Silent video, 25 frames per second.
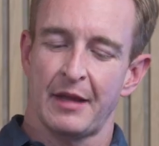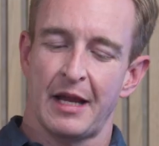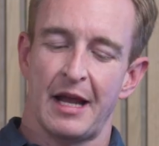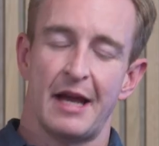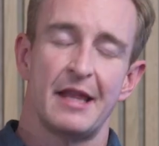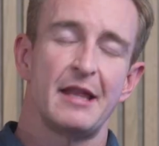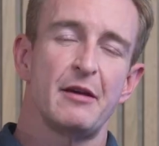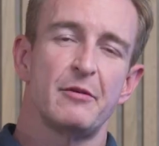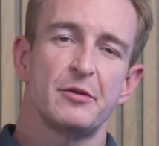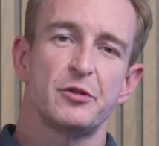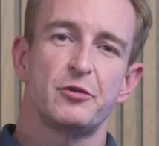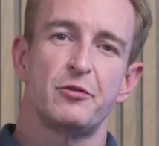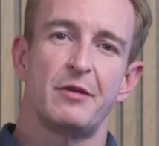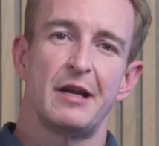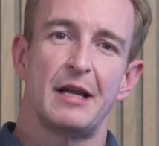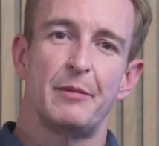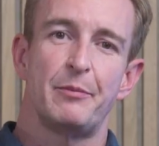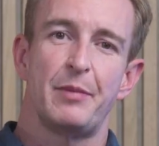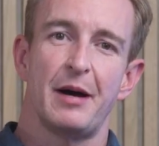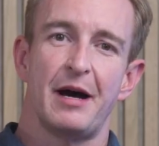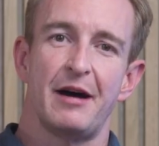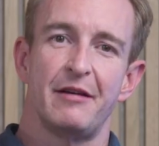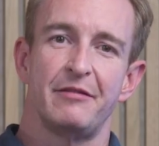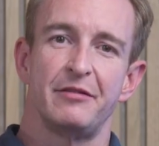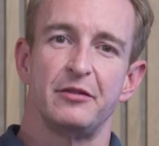And that was a really
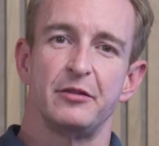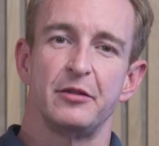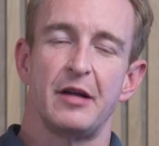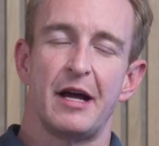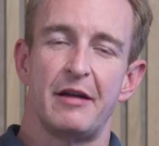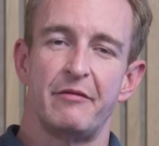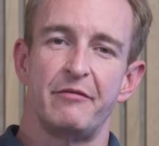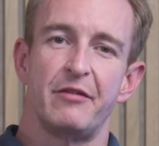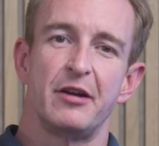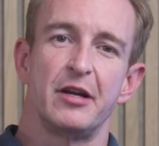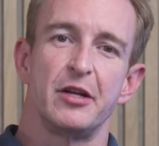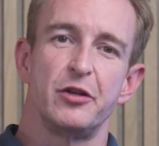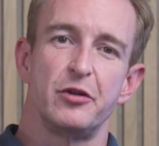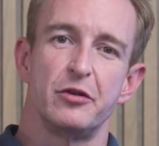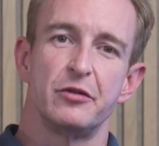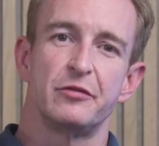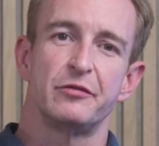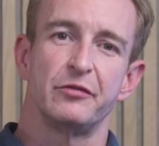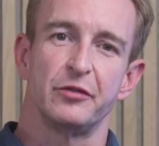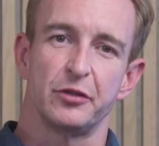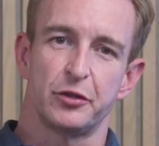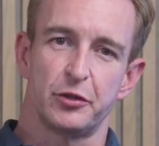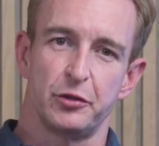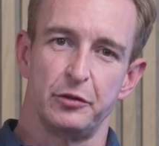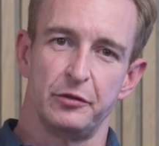powerful and very
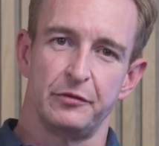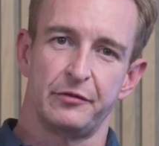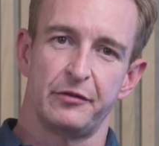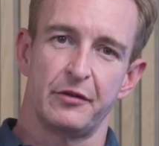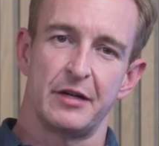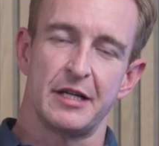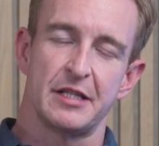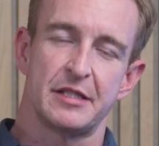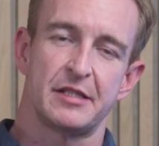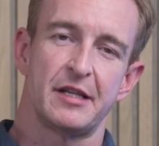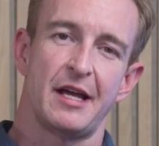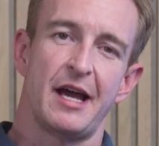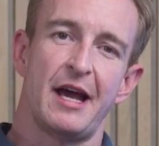useful tool for us